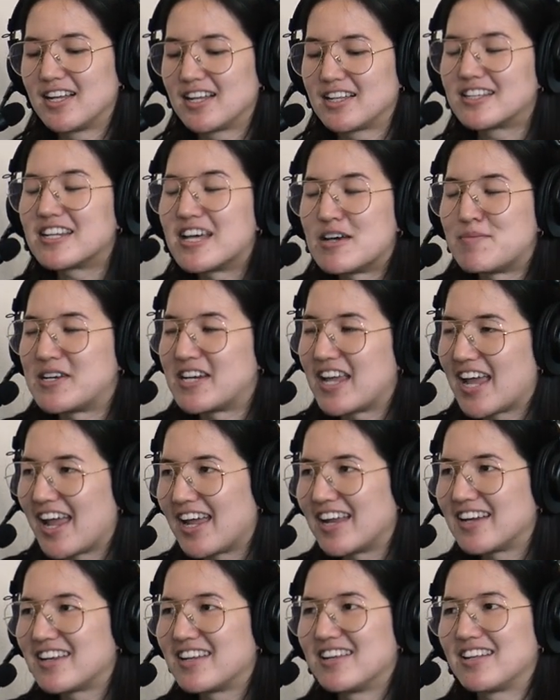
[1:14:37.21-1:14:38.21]

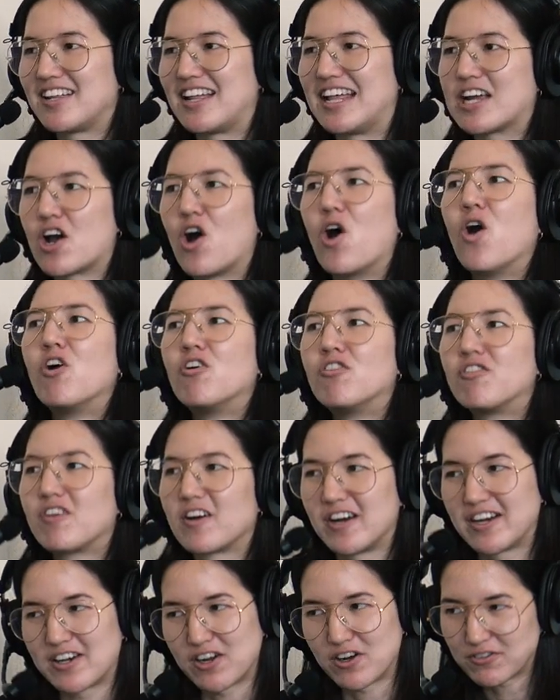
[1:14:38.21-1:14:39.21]
lemonade That's like
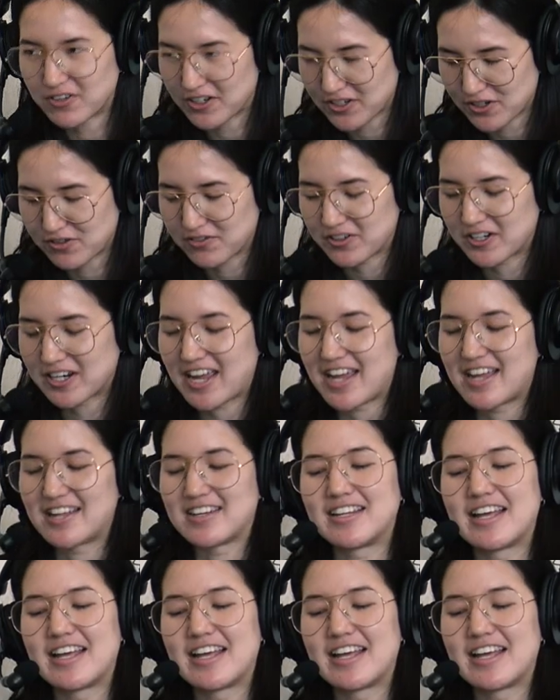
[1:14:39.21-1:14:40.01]
over and over and over again.